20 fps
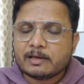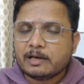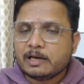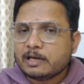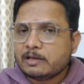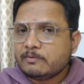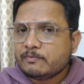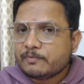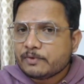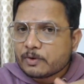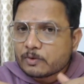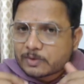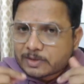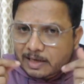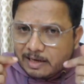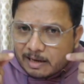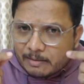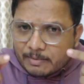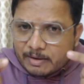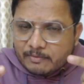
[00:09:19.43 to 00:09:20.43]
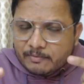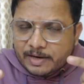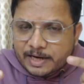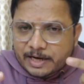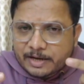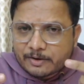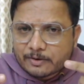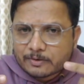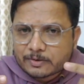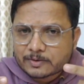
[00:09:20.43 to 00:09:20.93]
In future coming
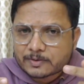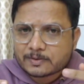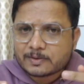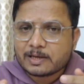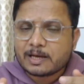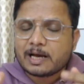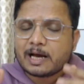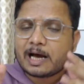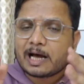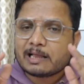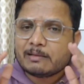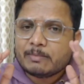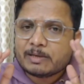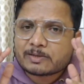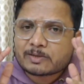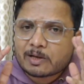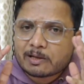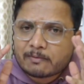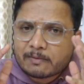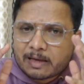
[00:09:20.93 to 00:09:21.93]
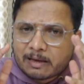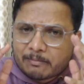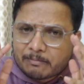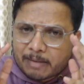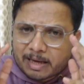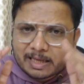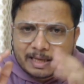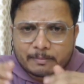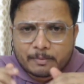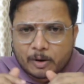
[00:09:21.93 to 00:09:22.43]
videos, I'll be solving
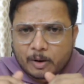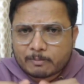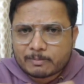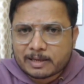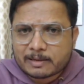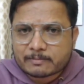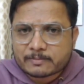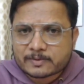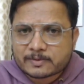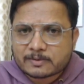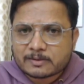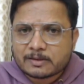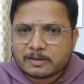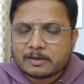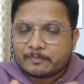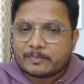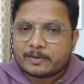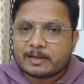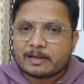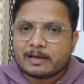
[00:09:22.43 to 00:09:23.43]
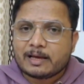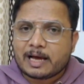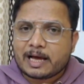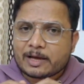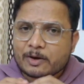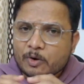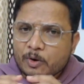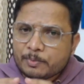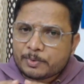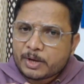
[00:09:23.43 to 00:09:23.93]
many problems. I
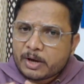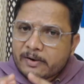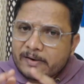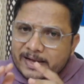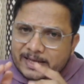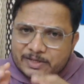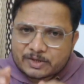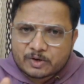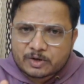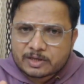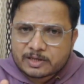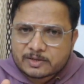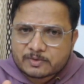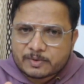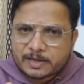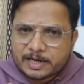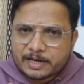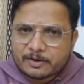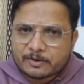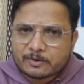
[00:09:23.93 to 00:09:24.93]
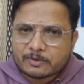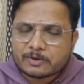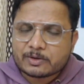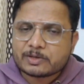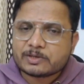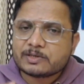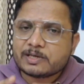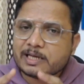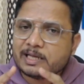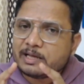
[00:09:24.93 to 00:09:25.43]
hope you have enjoyed this video.
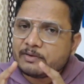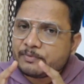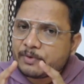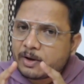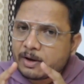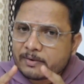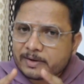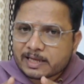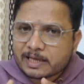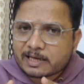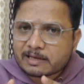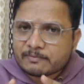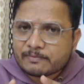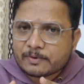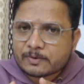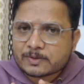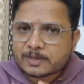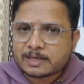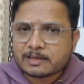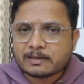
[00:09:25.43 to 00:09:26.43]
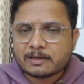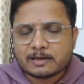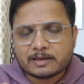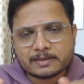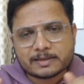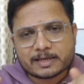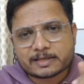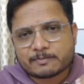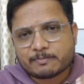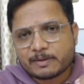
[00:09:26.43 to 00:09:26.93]
Still, if you have any confusion,
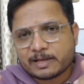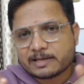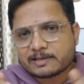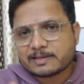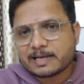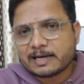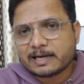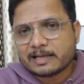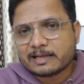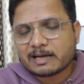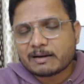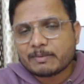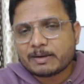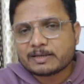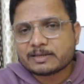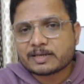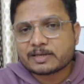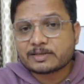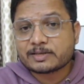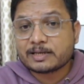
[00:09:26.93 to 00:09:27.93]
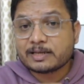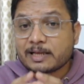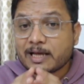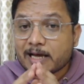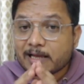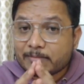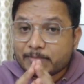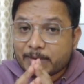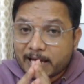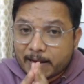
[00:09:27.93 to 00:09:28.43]
just place that in comment section.
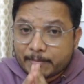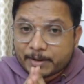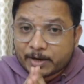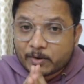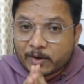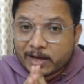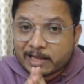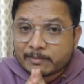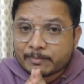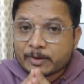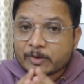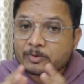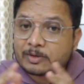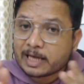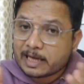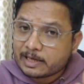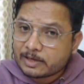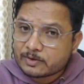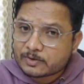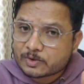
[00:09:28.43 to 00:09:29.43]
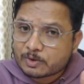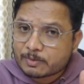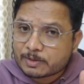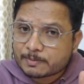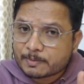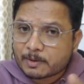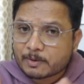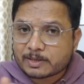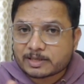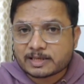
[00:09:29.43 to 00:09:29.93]
I'll be happy to help you. Thank you so much
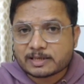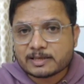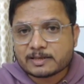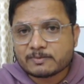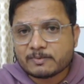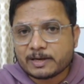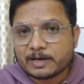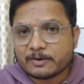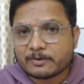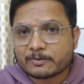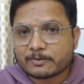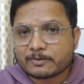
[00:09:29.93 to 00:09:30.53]
for watching this video.